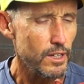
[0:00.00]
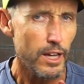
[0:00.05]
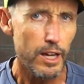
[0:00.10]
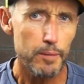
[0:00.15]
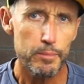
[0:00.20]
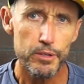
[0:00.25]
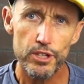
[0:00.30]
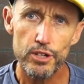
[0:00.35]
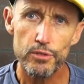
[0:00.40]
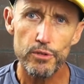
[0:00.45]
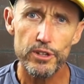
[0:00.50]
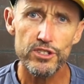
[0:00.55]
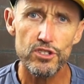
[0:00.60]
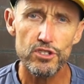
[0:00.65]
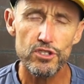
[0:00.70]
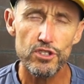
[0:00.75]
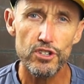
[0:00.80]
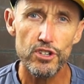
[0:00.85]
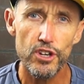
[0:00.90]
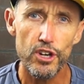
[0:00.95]
I'd be
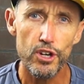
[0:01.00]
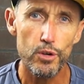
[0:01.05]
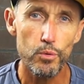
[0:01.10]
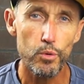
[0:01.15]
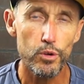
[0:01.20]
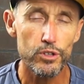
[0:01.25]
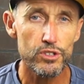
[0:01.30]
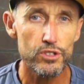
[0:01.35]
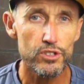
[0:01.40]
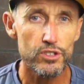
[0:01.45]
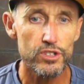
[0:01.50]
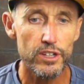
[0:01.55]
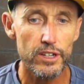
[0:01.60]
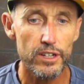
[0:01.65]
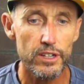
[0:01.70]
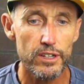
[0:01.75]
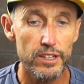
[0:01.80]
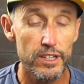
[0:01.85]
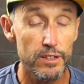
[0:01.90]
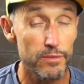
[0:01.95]
interested to know what
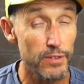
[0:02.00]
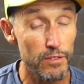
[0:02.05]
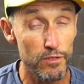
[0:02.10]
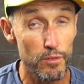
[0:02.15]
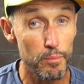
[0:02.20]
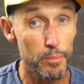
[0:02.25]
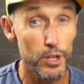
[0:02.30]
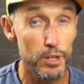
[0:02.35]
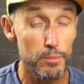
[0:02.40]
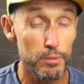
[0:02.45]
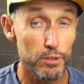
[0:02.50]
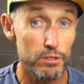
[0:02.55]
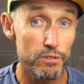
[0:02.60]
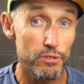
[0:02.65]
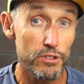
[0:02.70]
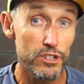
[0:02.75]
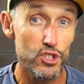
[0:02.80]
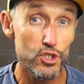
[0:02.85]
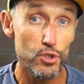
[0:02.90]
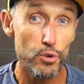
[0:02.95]
if other people
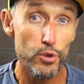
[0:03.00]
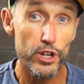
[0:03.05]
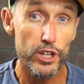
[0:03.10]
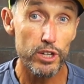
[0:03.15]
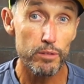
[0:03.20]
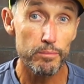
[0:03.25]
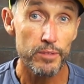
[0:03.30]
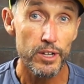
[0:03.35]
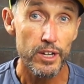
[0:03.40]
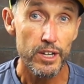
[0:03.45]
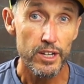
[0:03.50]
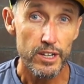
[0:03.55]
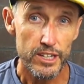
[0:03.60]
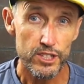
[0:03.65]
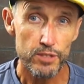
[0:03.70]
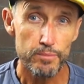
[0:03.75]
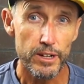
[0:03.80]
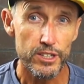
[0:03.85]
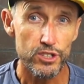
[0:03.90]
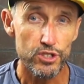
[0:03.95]
are enjoying them
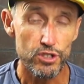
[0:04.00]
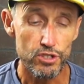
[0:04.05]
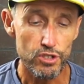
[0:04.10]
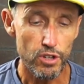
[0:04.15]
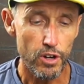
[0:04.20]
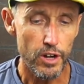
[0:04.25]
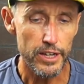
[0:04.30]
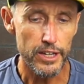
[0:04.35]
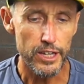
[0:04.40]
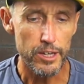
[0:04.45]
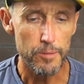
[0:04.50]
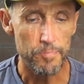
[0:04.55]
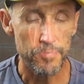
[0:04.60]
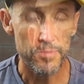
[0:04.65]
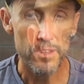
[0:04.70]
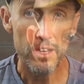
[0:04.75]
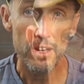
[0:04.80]
as much as I am.